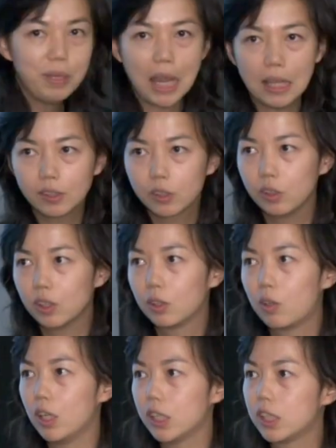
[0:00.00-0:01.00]
me ask you a
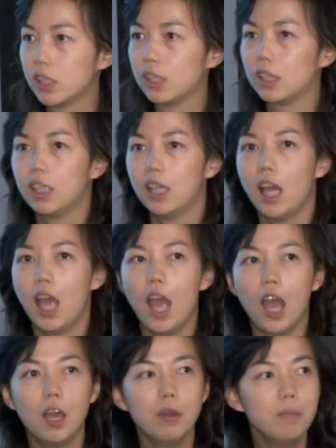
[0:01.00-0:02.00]
question.
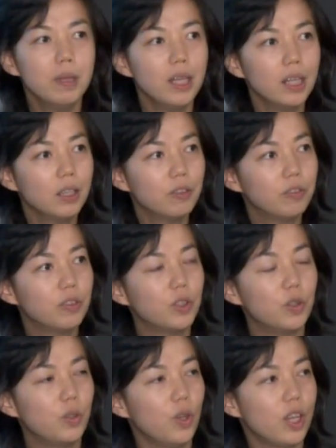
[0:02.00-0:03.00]
How many of
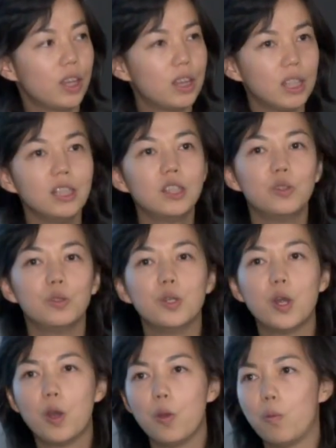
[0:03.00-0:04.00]
you think you
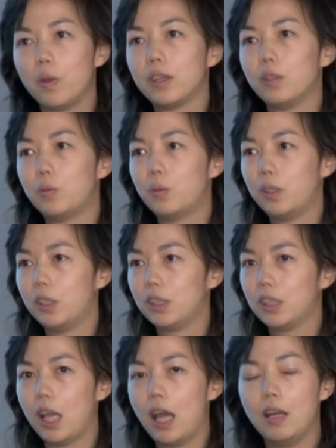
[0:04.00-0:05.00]
know what the
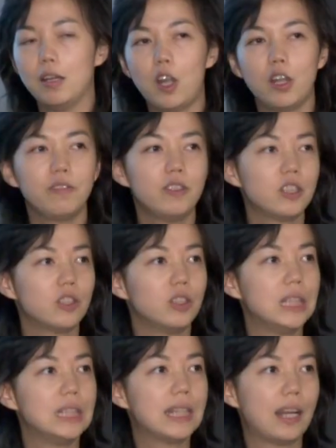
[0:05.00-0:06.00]
word uh, artificial
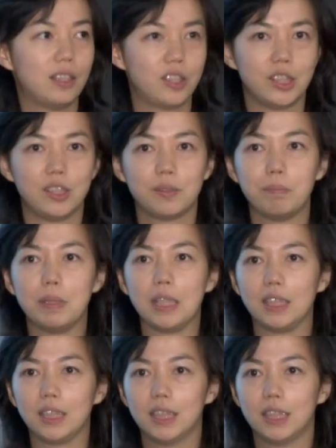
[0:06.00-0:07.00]
intelligence
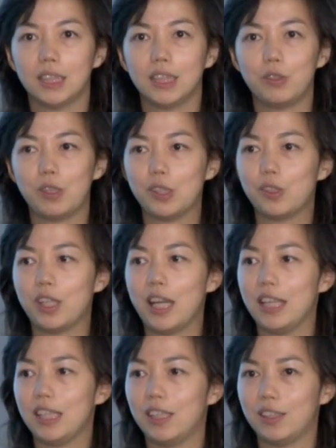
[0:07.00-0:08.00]
means? Raise your
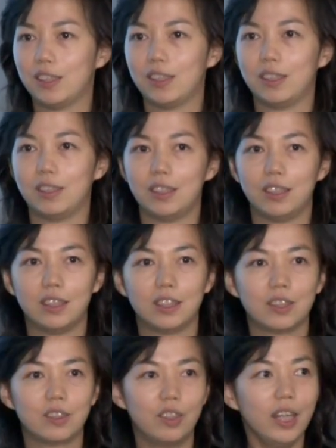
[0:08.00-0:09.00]
hand.
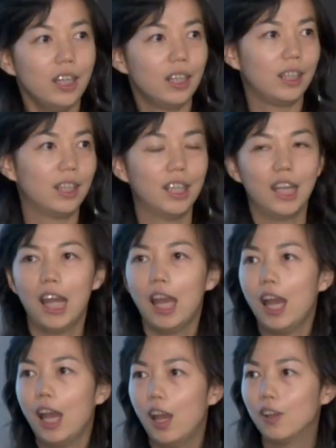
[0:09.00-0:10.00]
Great.
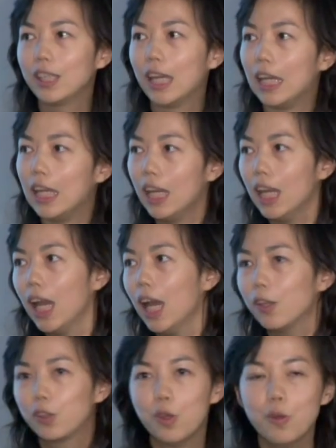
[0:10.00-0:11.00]
Okay.
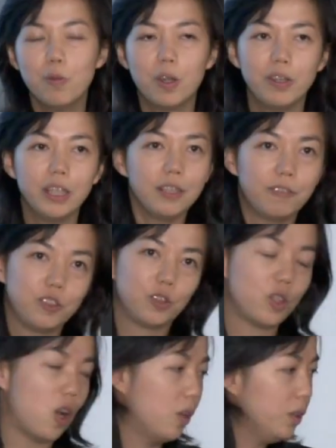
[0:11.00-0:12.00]
Don't worry if you
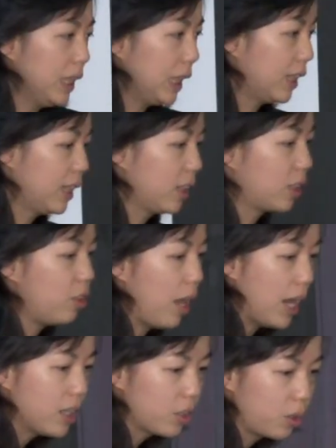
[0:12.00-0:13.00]
don't. Here's a
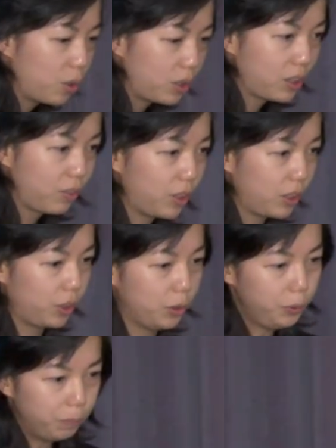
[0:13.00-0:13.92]
crash course for you.